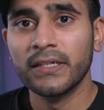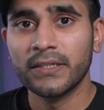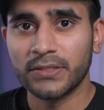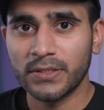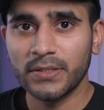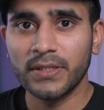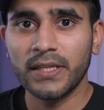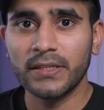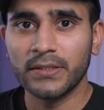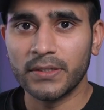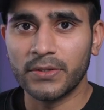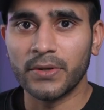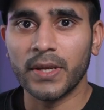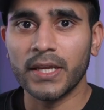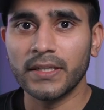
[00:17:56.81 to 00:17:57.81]
Sure, they look
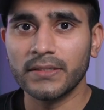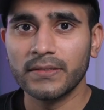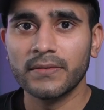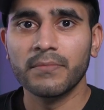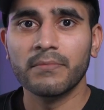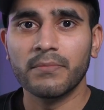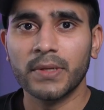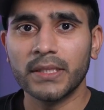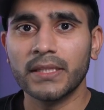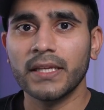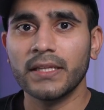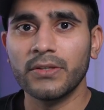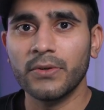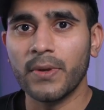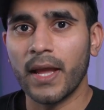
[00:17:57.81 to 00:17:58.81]
great, but they
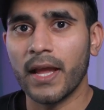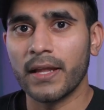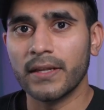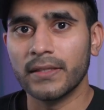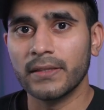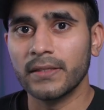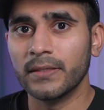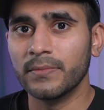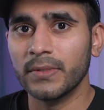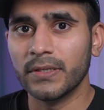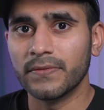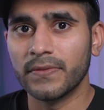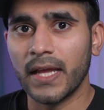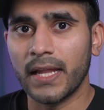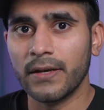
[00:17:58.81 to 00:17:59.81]
do add a little bit
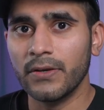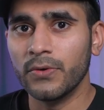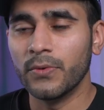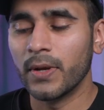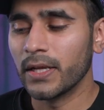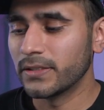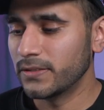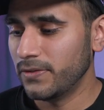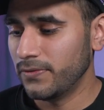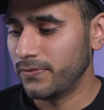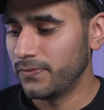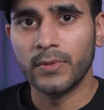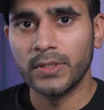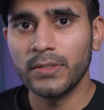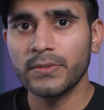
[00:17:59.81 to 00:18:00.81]
of that nuance of
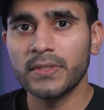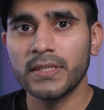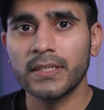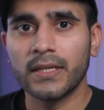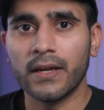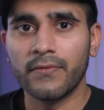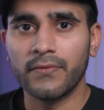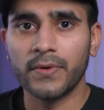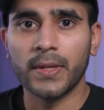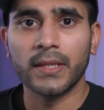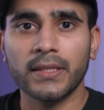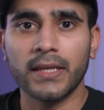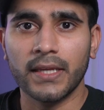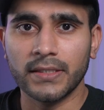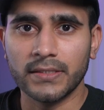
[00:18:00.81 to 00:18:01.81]
reducing the comfort
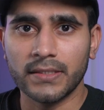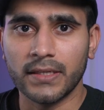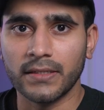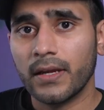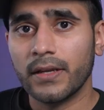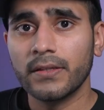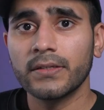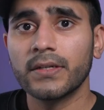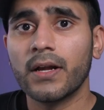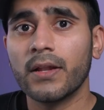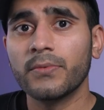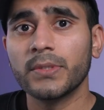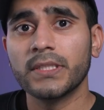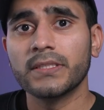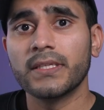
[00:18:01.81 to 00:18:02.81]
the headset. Another
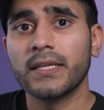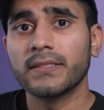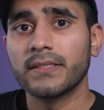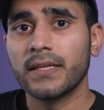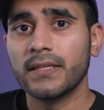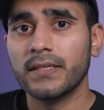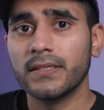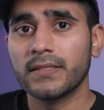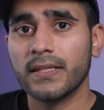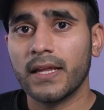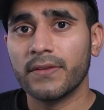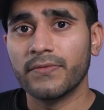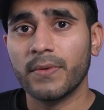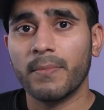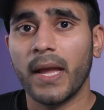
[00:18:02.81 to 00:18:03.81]
con with this headset is that
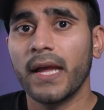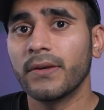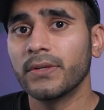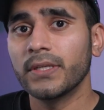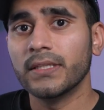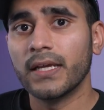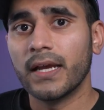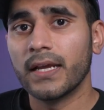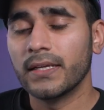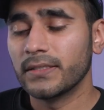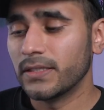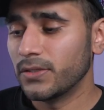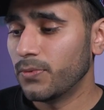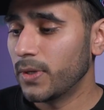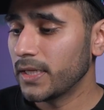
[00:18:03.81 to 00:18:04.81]
if the battery dies
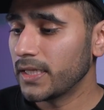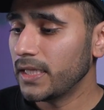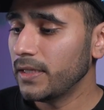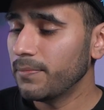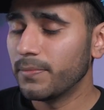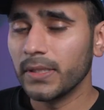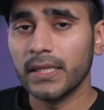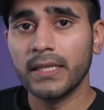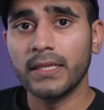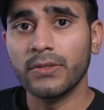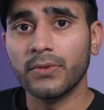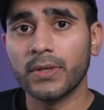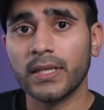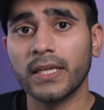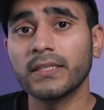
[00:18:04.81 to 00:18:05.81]
and you want to keep playing,
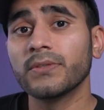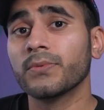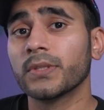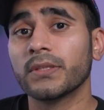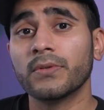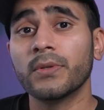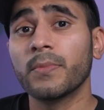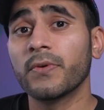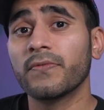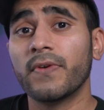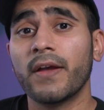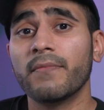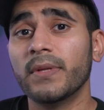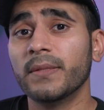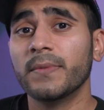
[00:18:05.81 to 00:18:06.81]
you connect it with a
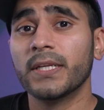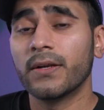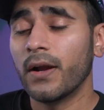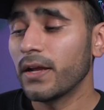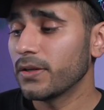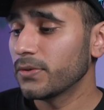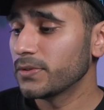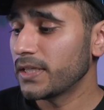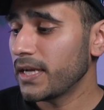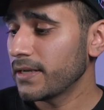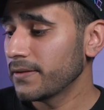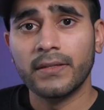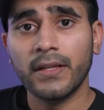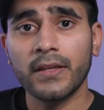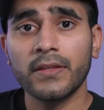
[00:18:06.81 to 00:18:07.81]
3.5mm audio jack,
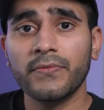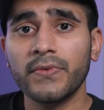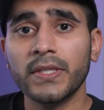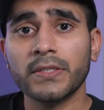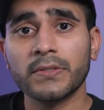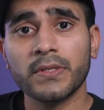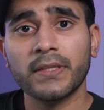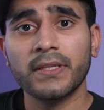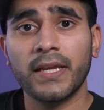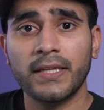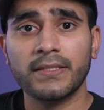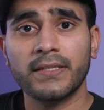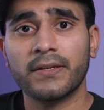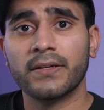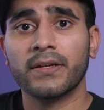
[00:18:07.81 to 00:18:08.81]
none of the features on the
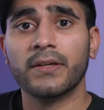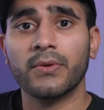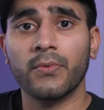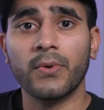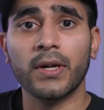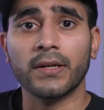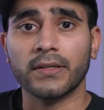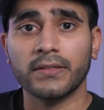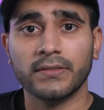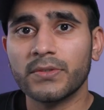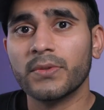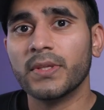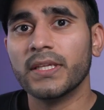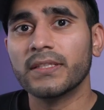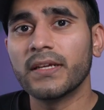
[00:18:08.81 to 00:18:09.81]
headset are going to work.
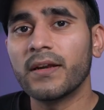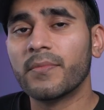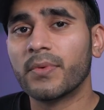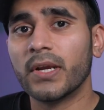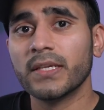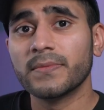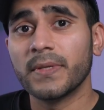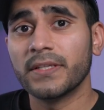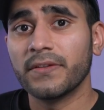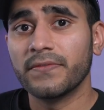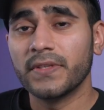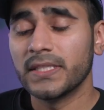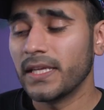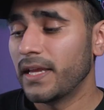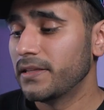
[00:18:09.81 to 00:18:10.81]
So the entire prospect of
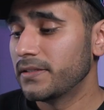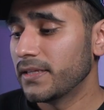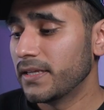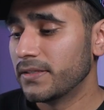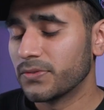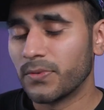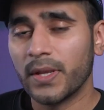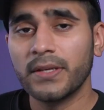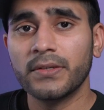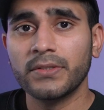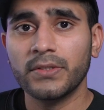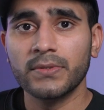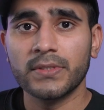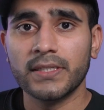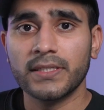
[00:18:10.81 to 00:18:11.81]
this headset is rendered
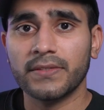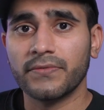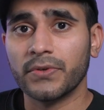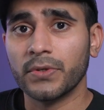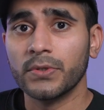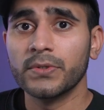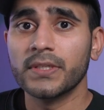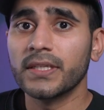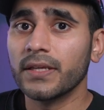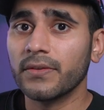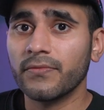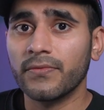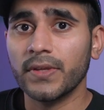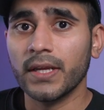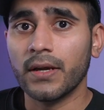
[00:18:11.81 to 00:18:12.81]
useless if you're using
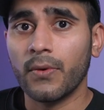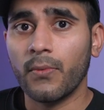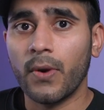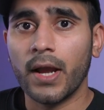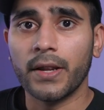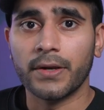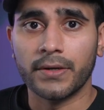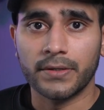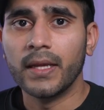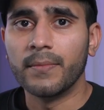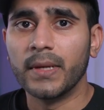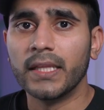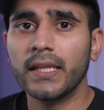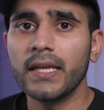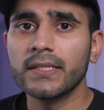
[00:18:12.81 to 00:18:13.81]
it via a wire. And
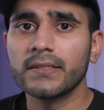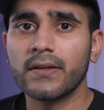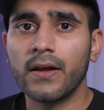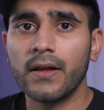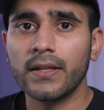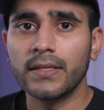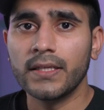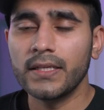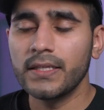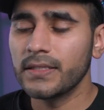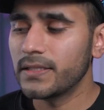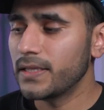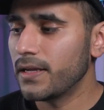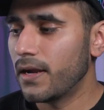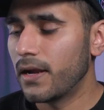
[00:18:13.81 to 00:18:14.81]
my last con is
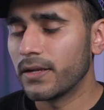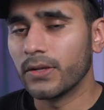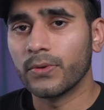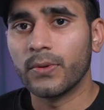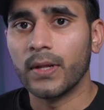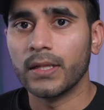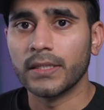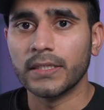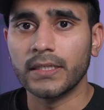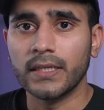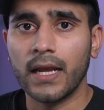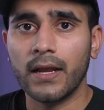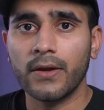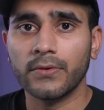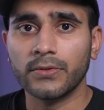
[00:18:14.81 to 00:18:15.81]
the audio quality.
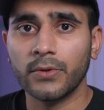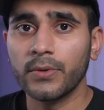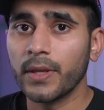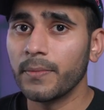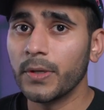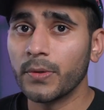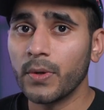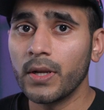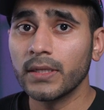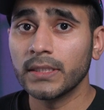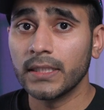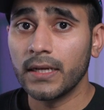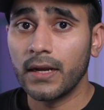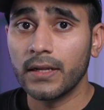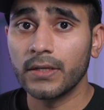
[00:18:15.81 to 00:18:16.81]
Now, don't get me wrong,
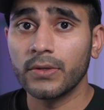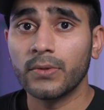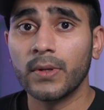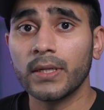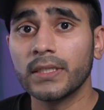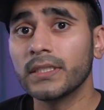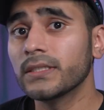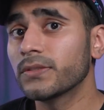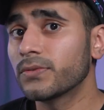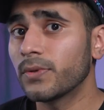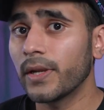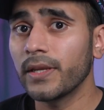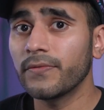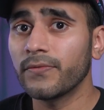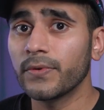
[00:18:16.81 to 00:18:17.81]
the audio quality is
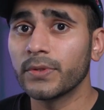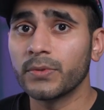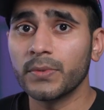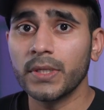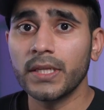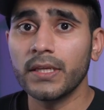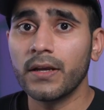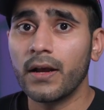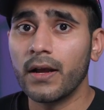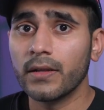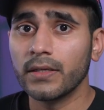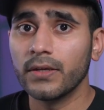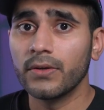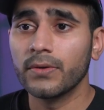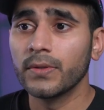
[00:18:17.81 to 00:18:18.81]
great for 3D
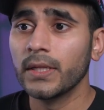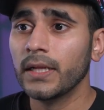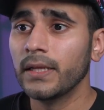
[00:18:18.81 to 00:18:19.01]
audio.